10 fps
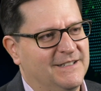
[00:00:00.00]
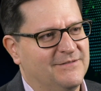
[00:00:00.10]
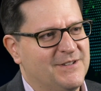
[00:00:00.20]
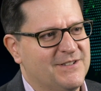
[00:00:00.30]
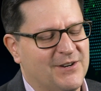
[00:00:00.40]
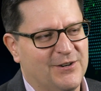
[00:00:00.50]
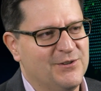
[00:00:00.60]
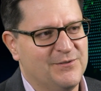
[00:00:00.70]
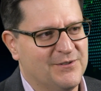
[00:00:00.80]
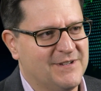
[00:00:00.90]
Since our
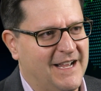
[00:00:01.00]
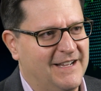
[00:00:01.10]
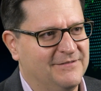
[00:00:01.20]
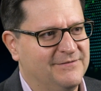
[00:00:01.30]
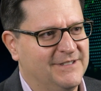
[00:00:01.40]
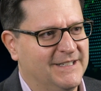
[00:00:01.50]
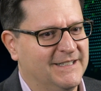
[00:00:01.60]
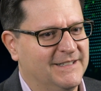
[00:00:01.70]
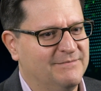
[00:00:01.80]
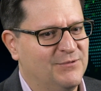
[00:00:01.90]
users have
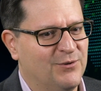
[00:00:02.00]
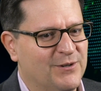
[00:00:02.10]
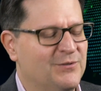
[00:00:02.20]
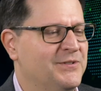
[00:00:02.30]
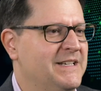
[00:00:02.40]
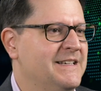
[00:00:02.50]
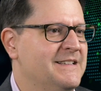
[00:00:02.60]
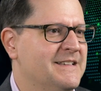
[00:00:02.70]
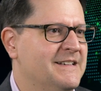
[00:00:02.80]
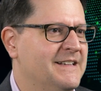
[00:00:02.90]
critical
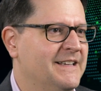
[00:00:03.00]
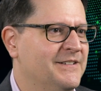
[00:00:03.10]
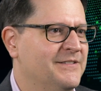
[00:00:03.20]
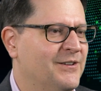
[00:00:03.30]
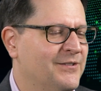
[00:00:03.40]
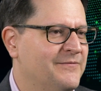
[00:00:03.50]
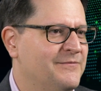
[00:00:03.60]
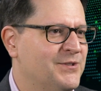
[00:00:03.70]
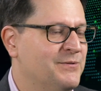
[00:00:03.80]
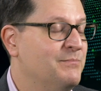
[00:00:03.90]
needs and are
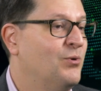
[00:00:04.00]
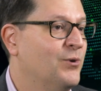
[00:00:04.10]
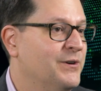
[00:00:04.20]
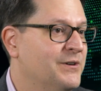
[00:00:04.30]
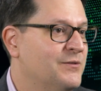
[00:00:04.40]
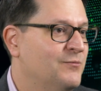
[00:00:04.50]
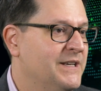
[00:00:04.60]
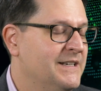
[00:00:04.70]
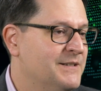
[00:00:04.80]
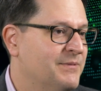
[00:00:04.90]
so important, we
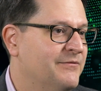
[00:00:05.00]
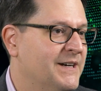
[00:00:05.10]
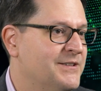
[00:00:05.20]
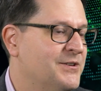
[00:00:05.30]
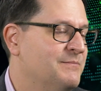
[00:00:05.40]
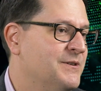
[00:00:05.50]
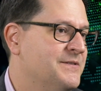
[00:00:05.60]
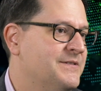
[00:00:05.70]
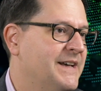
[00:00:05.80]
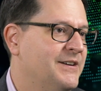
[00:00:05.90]
need to provide
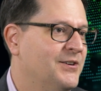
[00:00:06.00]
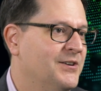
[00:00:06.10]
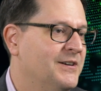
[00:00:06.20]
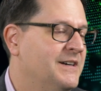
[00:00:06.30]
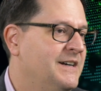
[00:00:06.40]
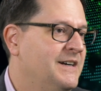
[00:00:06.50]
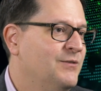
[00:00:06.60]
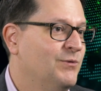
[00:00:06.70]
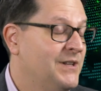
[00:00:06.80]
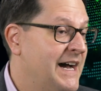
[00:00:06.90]
terminals that are
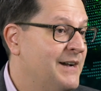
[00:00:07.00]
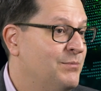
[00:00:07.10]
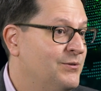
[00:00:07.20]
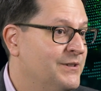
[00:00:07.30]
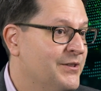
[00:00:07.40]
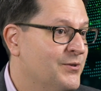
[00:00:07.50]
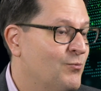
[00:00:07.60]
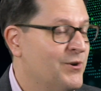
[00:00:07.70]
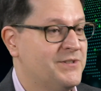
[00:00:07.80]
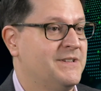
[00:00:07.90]
reliable in the
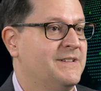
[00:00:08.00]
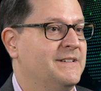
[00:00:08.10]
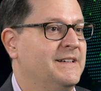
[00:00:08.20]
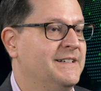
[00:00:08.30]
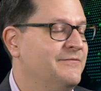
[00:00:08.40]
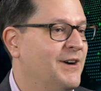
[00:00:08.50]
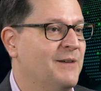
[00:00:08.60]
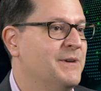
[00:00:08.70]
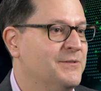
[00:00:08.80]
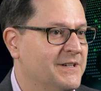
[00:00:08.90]
worst environmental